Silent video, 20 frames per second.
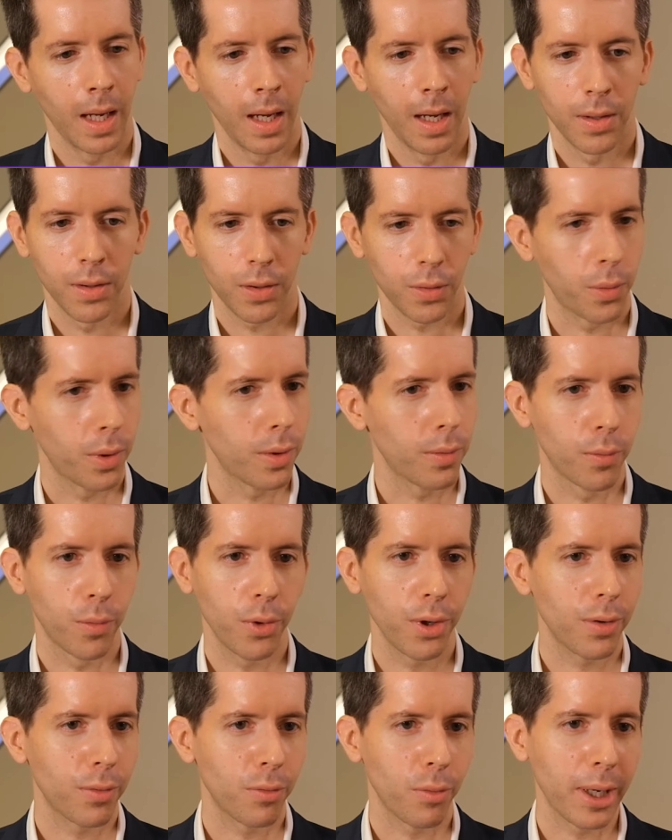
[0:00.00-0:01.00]
Sure,
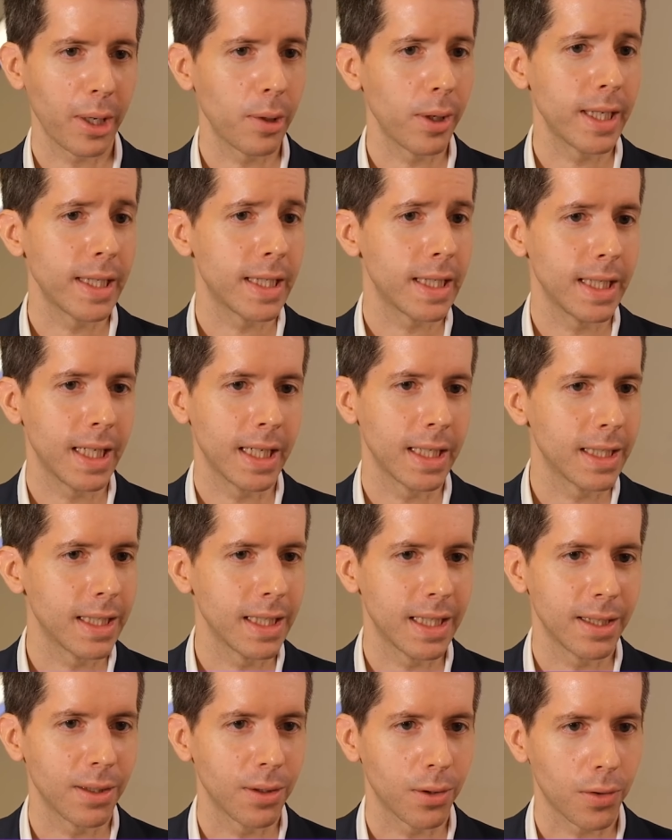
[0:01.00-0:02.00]
we're a regulated
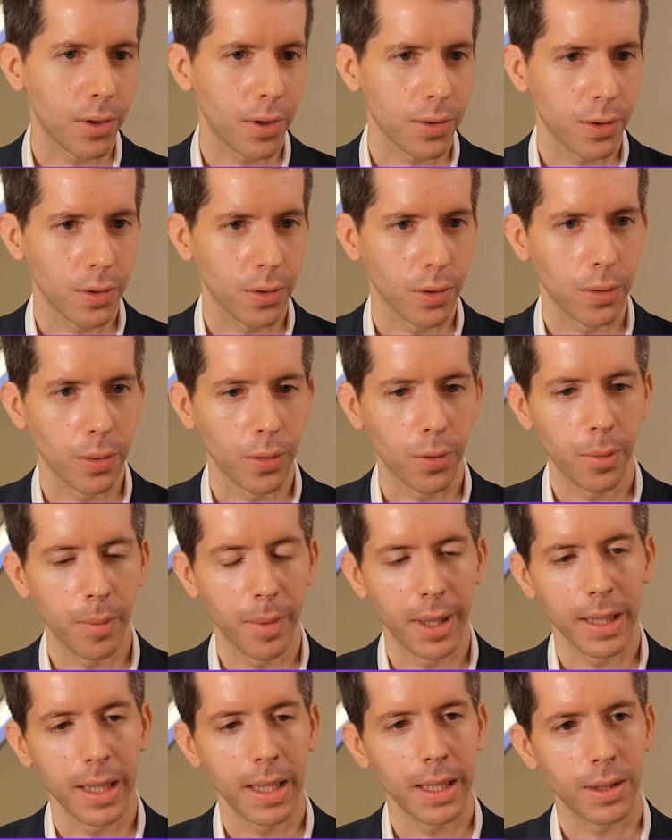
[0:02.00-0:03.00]
entity across the globe,
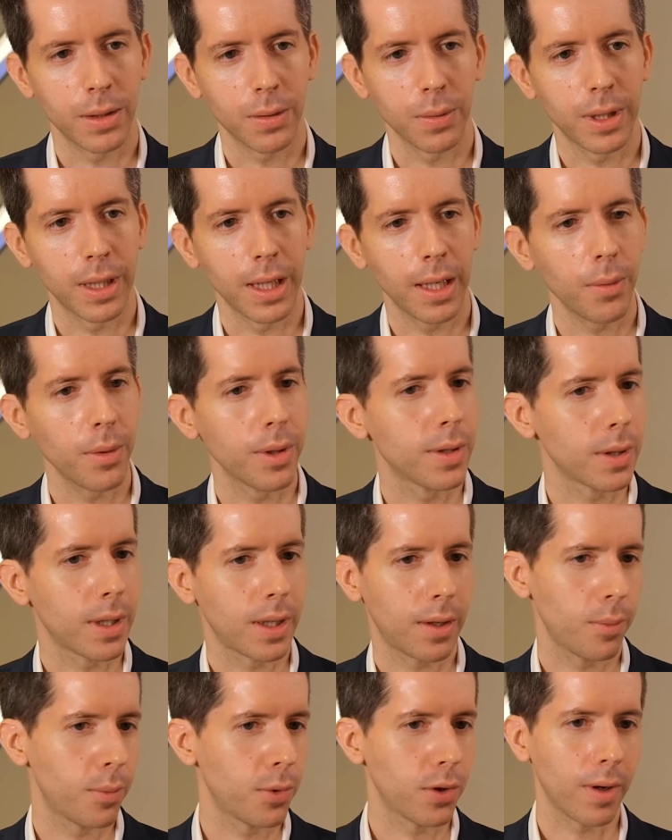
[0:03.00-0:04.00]
and today with
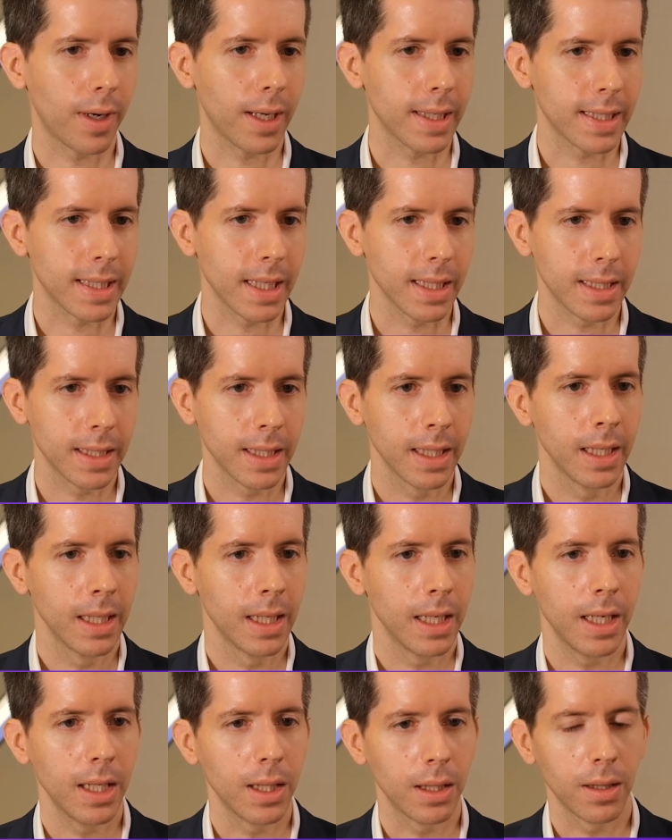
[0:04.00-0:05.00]
crypto assets
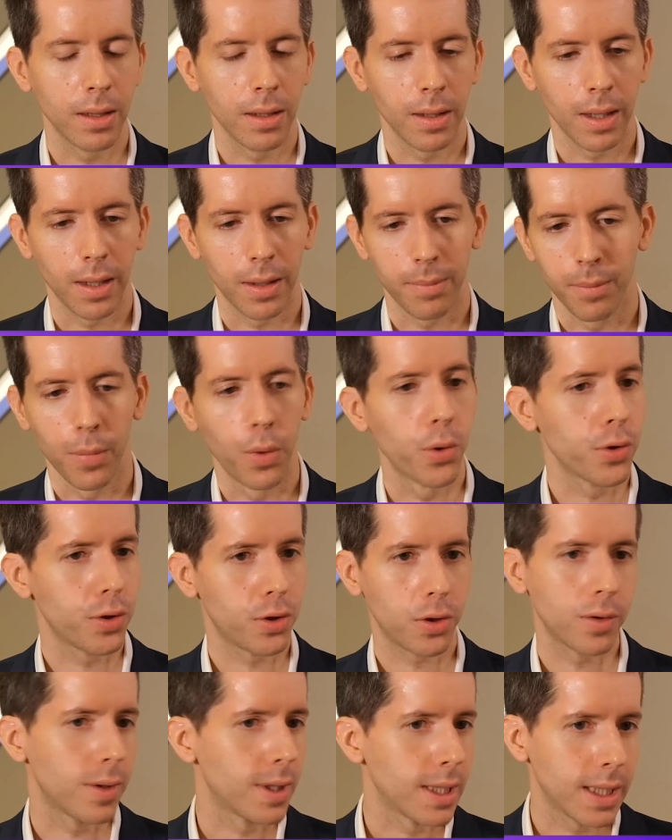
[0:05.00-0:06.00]
in most
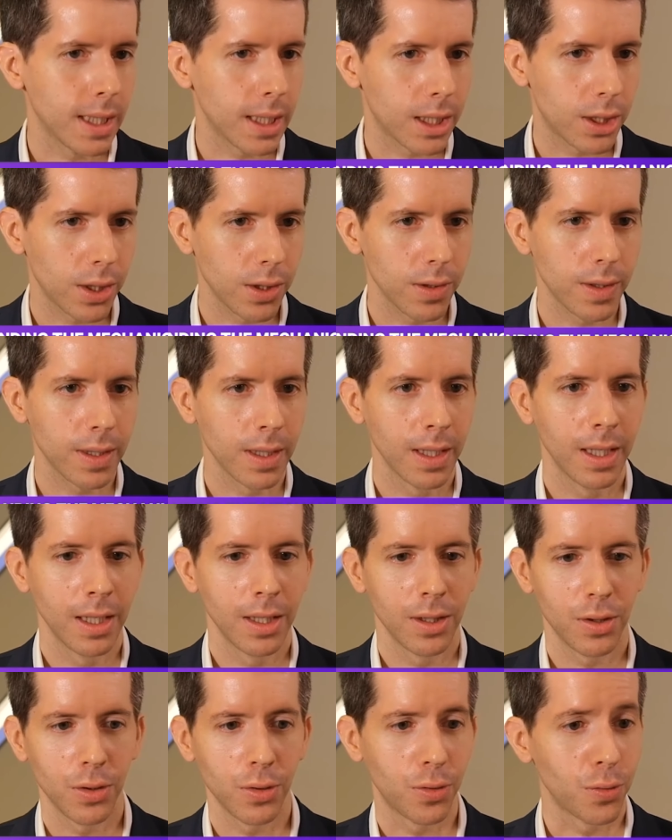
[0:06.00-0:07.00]
jurisdictions,
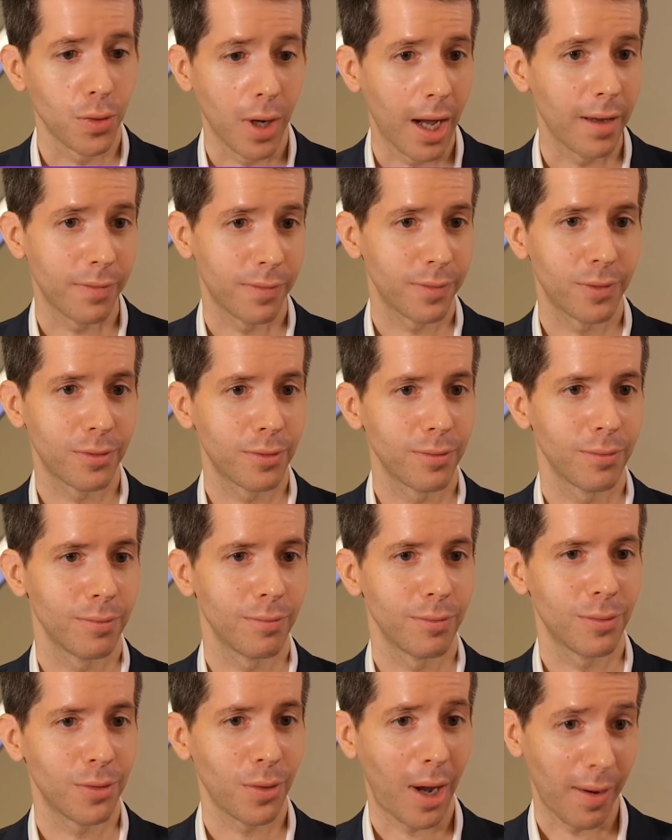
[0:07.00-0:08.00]
you do have
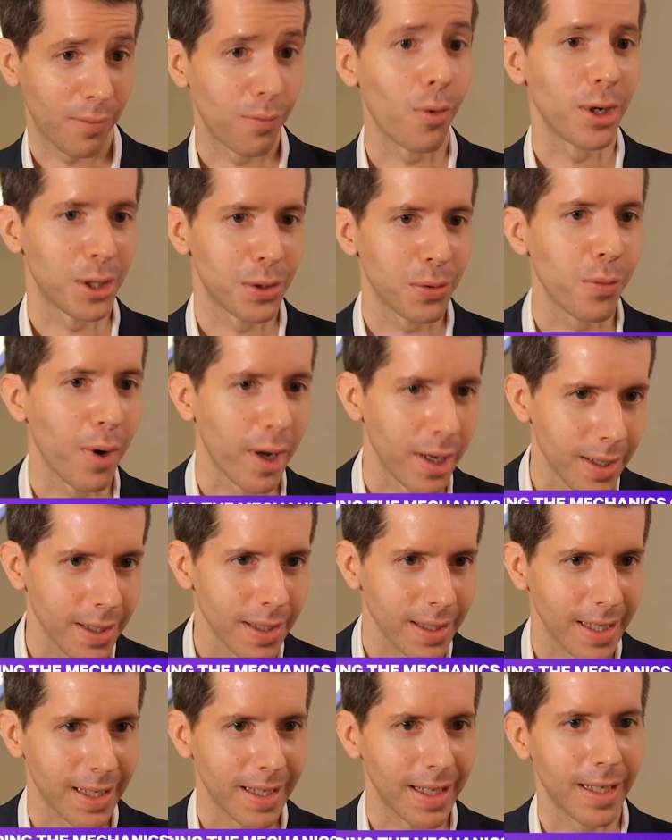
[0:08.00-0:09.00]
to have one-to-one,
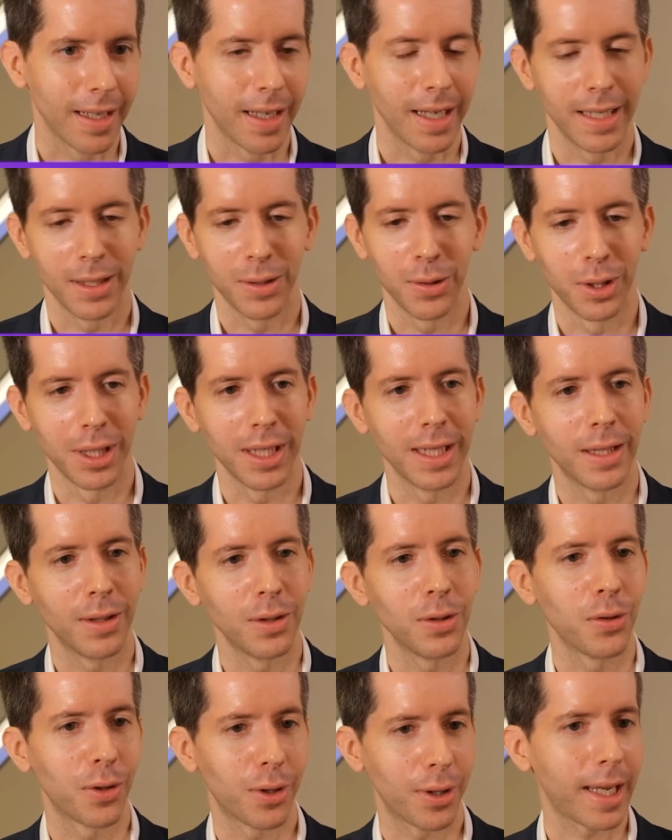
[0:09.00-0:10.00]
and you need
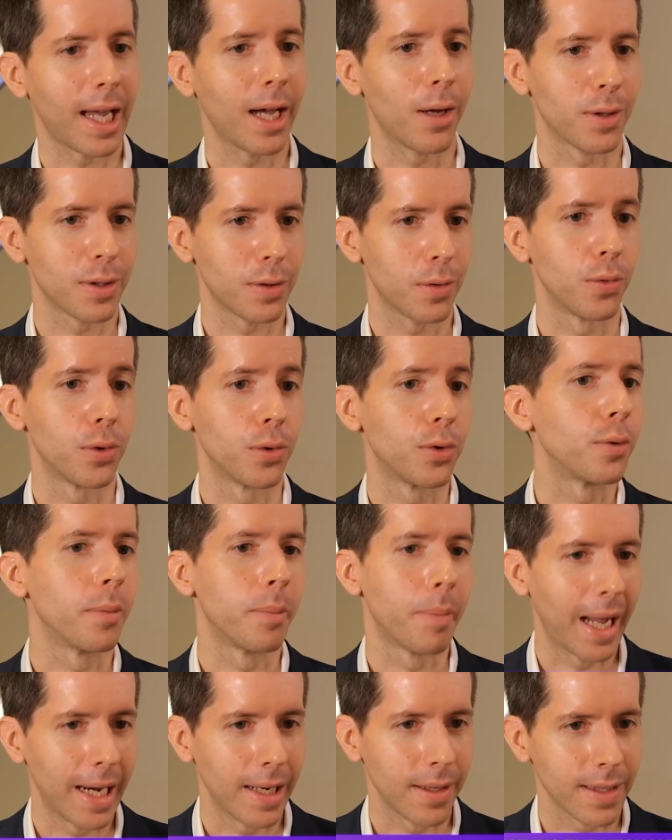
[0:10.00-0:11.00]
your accounts to
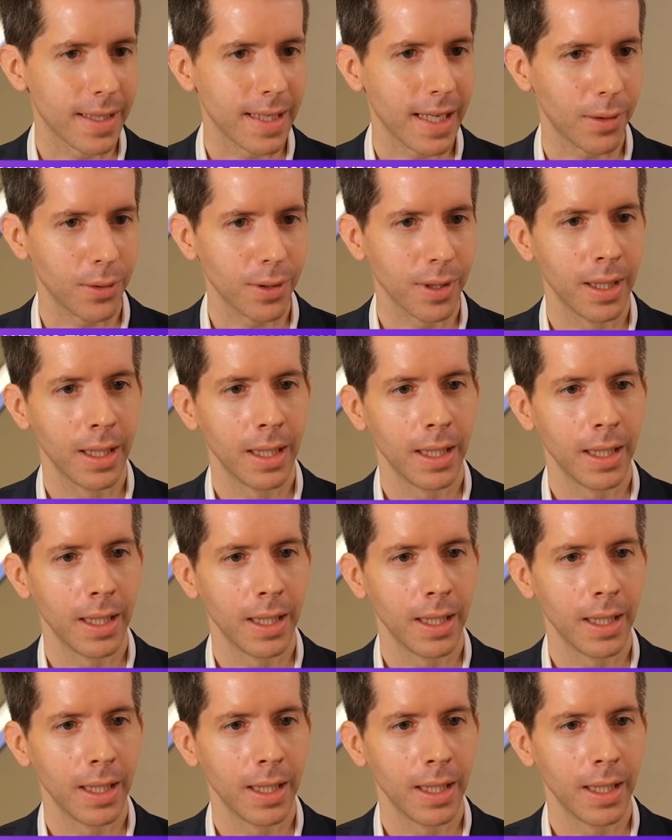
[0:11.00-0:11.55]
balance out.